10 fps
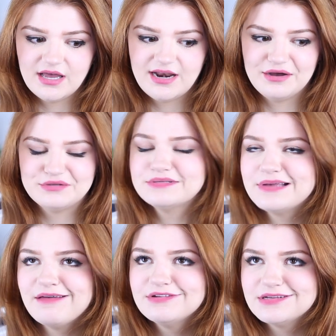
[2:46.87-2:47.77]
and I also
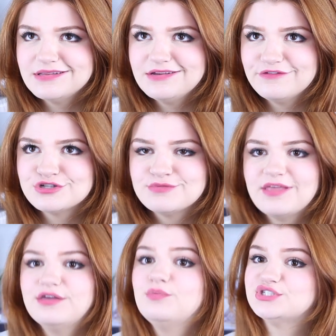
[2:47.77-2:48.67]
haven't done the inversion
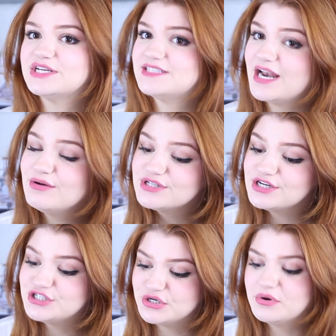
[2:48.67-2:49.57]
method, which I said I was
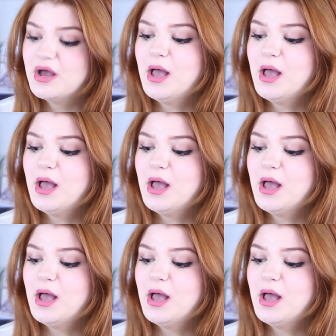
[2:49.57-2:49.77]
gonna do.